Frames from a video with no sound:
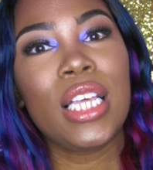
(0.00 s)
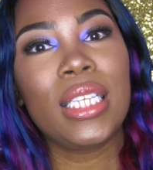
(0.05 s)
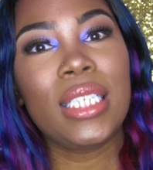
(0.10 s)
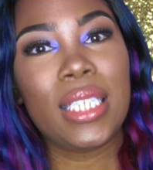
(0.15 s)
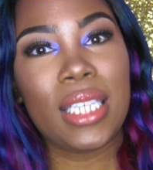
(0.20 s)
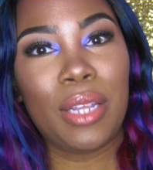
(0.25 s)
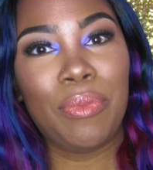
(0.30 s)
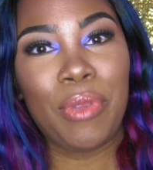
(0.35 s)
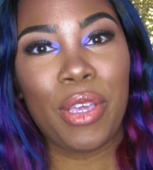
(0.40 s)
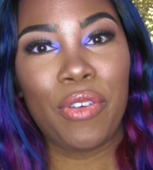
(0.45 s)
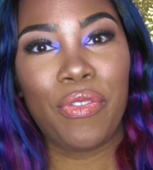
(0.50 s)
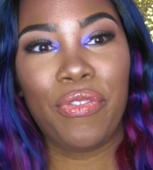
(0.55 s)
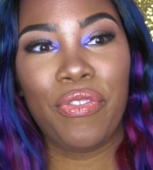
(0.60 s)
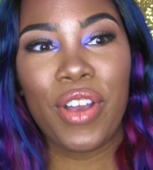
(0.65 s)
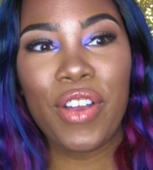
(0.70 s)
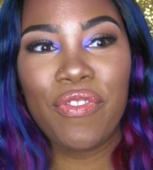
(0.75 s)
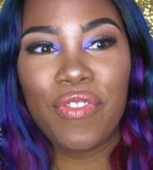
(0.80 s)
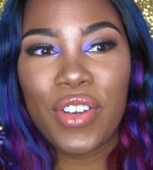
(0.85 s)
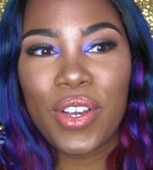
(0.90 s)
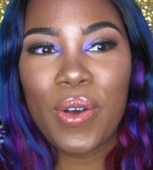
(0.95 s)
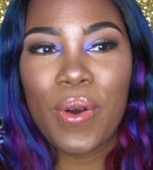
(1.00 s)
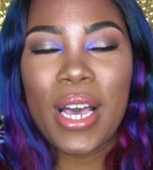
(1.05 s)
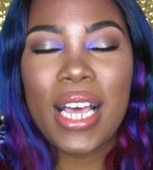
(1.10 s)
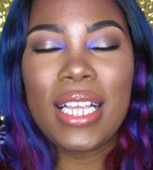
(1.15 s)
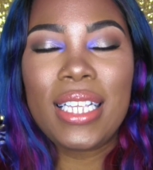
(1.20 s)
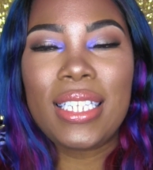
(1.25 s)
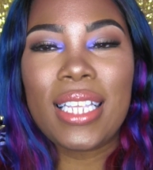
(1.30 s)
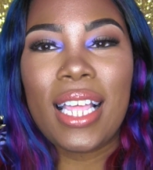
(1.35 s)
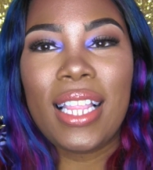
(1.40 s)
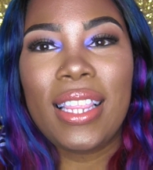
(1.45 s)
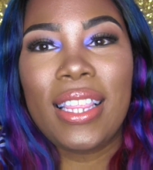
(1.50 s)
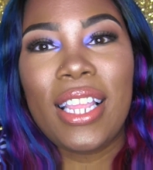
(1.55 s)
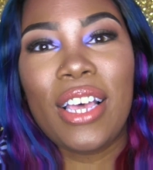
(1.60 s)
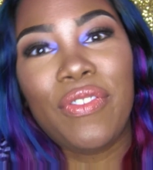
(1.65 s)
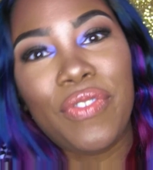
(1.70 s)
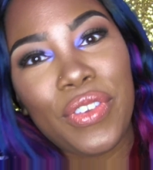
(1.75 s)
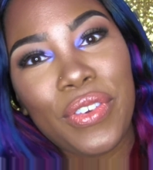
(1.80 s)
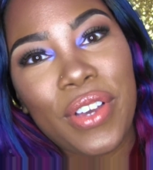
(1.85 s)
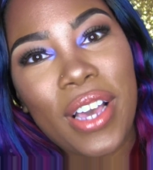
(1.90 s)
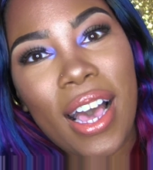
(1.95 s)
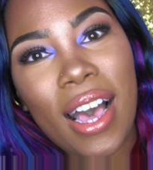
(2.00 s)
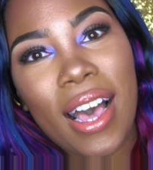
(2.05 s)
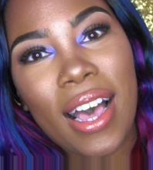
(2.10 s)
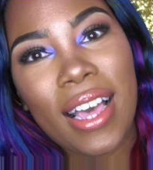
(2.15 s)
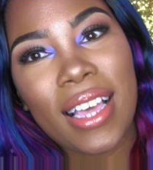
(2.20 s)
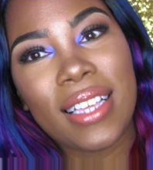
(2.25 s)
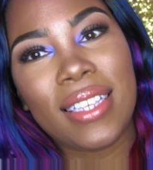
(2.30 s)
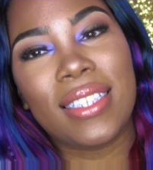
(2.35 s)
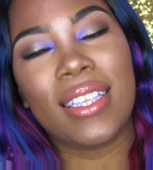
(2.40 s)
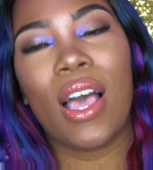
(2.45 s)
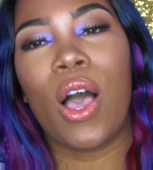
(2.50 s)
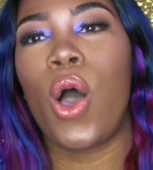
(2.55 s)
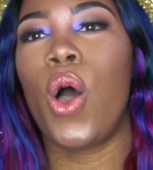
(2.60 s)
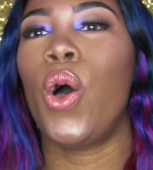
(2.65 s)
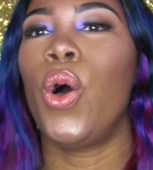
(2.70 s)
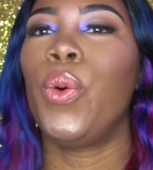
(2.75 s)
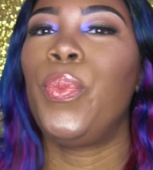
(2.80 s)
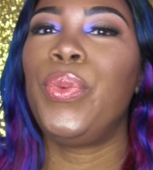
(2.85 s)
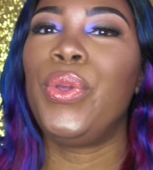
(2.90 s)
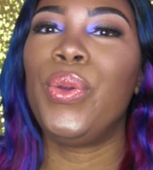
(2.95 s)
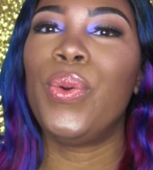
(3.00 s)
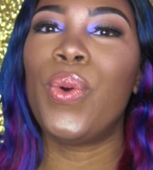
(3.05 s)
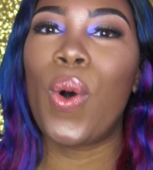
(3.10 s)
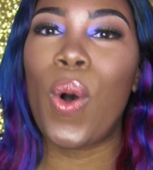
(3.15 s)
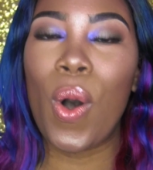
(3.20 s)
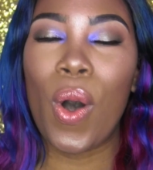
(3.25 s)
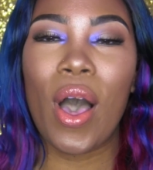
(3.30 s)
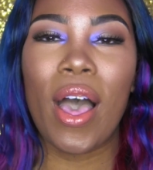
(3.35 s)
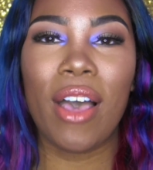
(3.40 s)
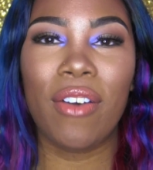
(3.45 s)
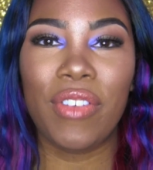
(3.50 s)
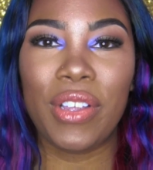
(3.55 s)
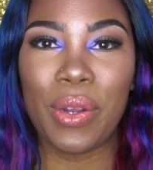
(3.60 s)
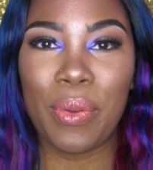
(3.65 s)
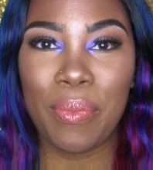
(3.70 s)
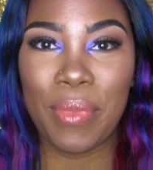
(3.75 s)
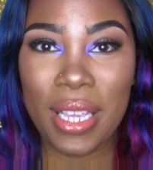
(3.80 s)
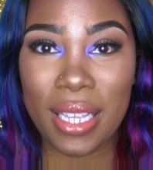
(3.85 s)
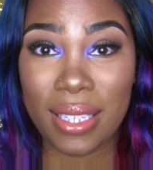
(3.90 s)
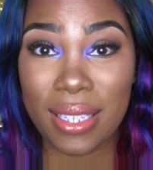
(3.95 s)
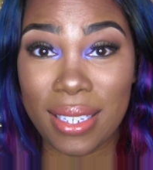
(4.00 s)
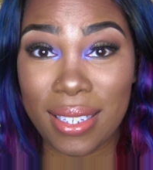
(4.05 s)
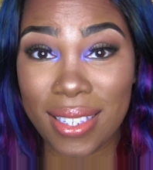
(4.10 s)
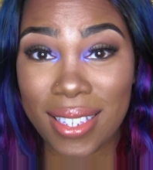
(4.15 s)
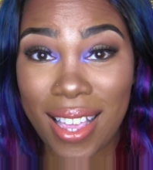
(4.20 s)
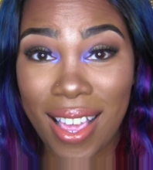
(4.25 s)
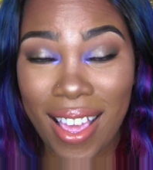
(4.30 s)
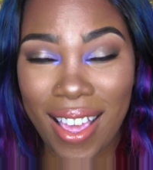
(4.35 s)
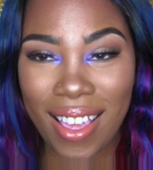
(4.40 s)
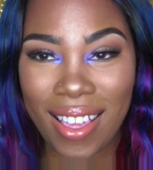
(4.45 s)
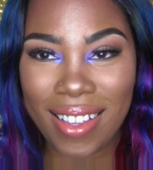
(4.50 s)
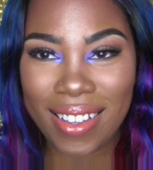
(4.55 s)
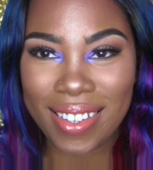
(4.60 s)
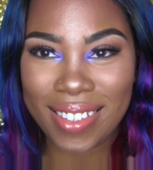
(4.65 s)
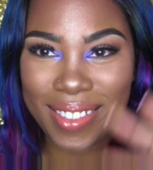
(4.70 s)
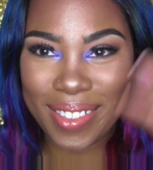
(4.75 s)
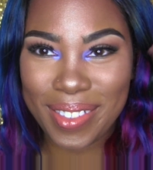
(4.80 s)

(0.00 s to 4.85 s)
Send me a friend request. Love you guys. Hope you all have an amazing day.